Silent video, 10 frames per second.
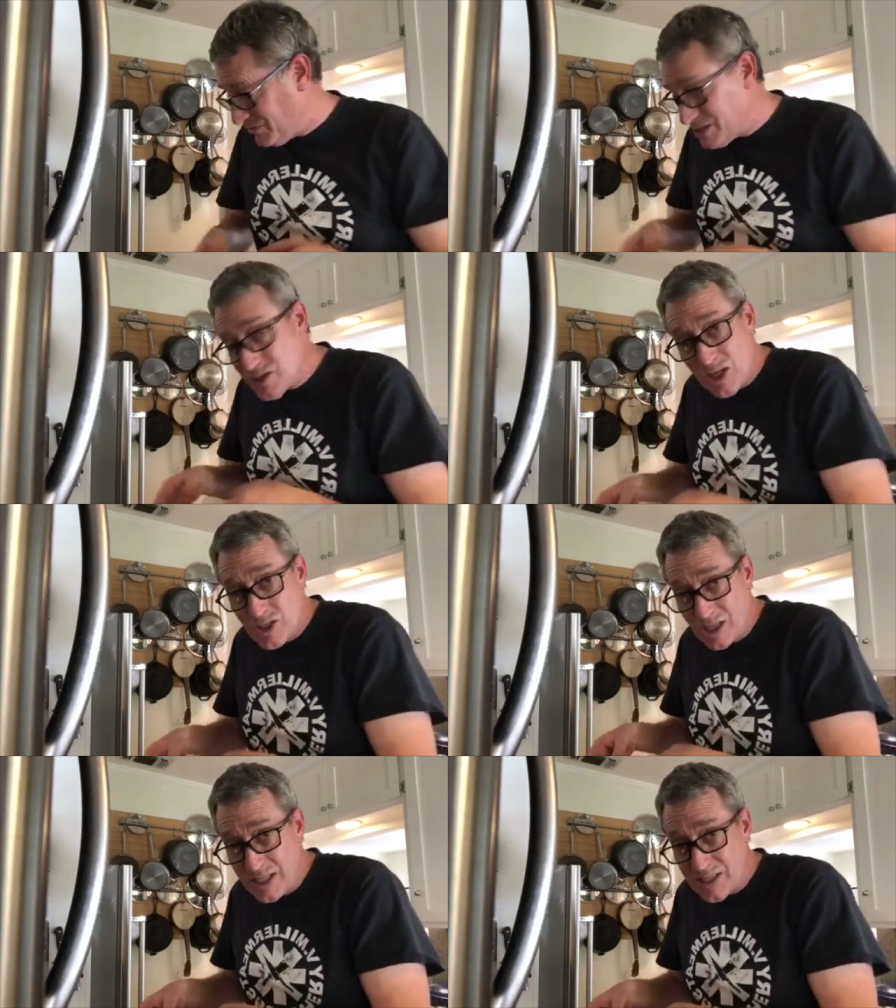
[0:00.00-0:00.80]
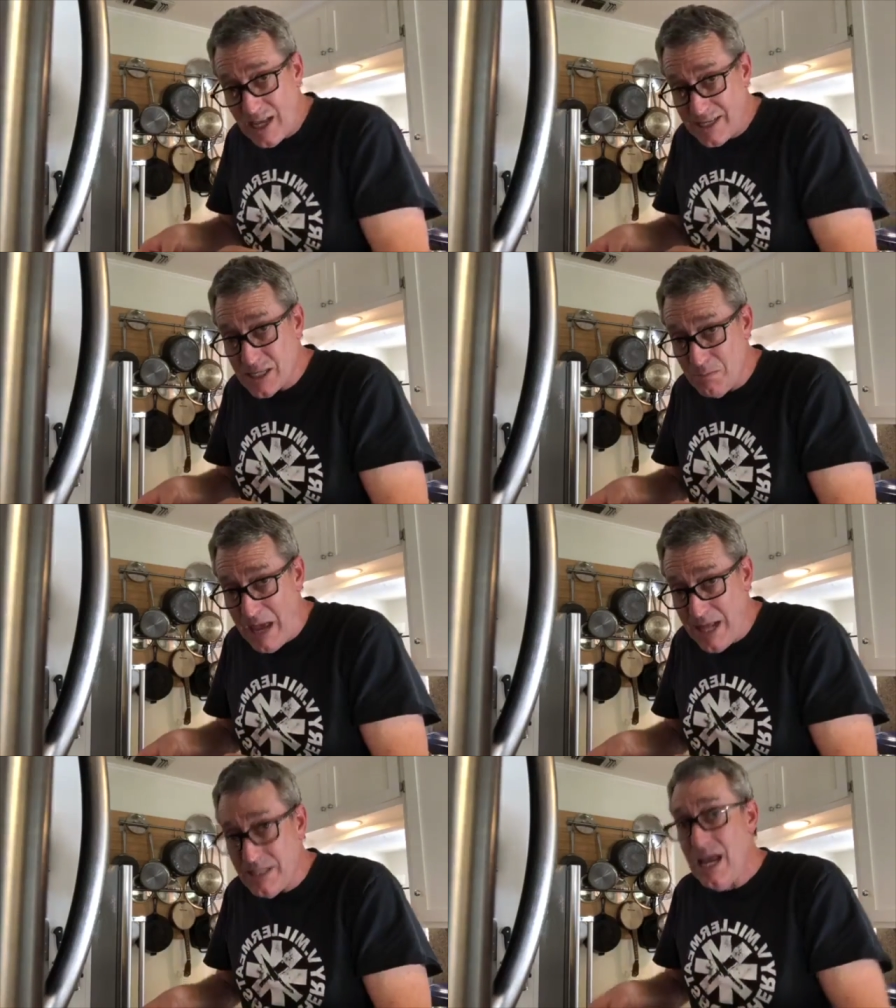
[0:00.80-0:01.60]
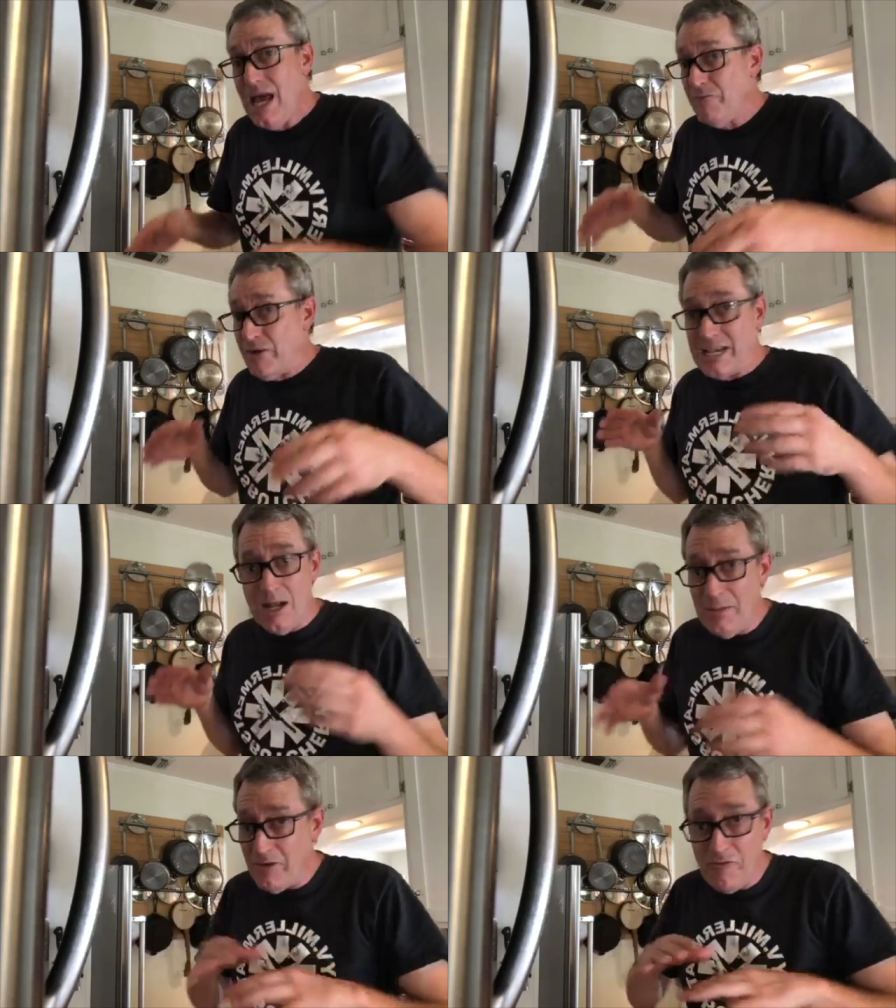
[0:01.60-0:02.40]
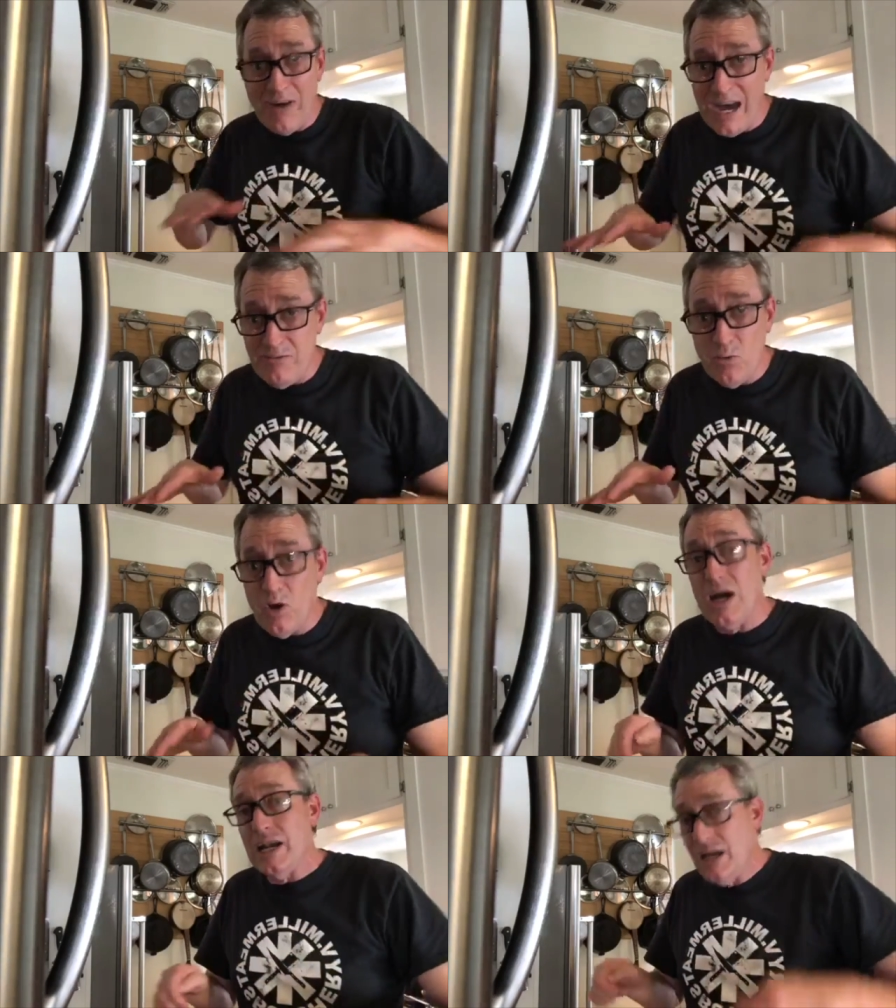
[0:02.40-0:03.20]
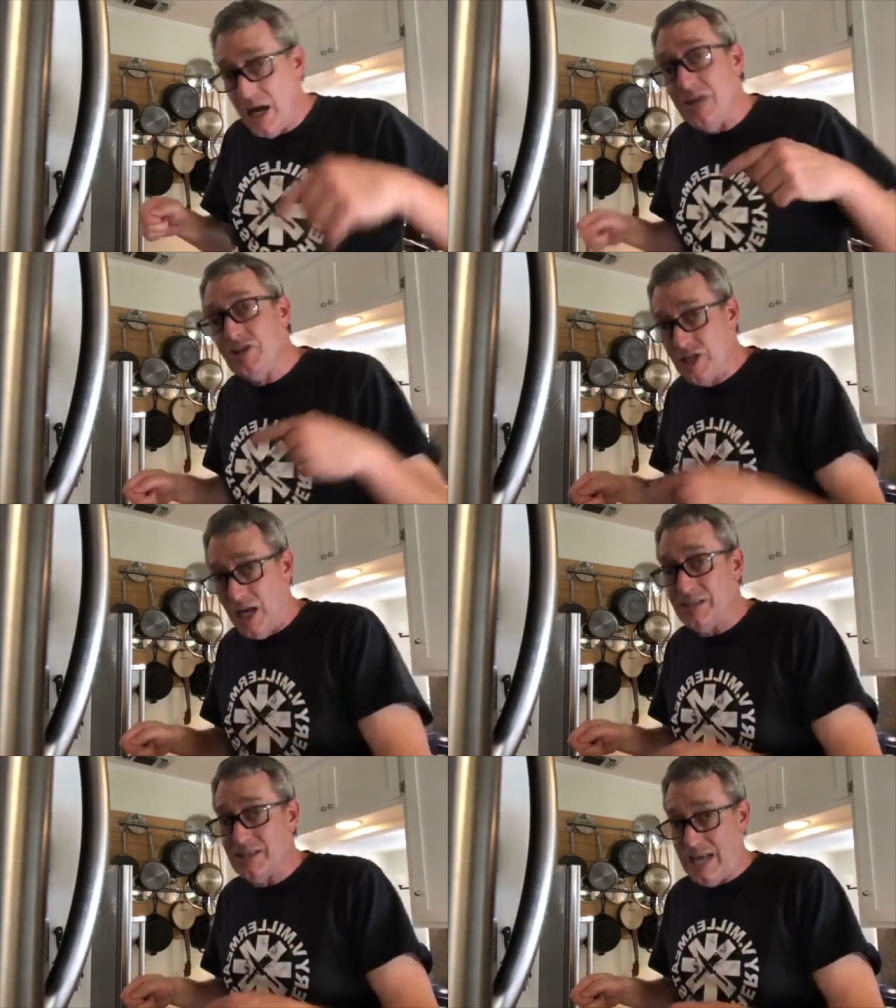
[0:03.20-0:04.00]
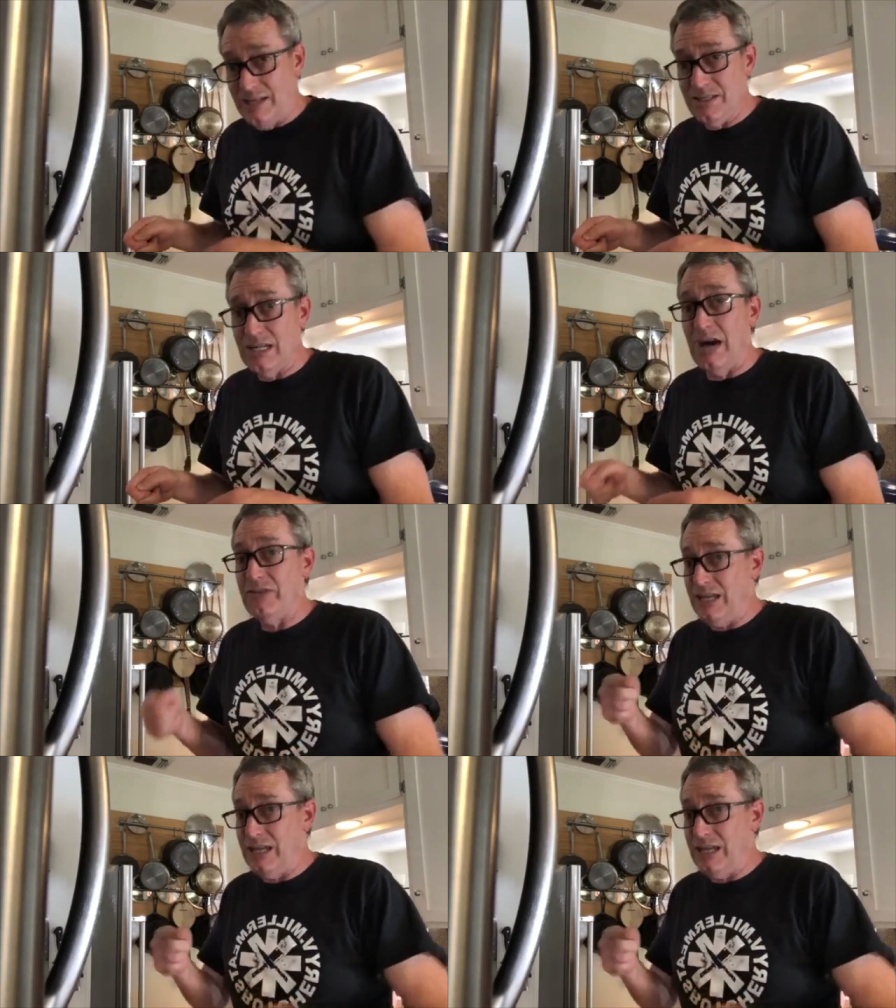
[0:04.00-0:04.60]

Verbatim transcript: If this starts looking like cement, forget about five to one, adjust that stuff.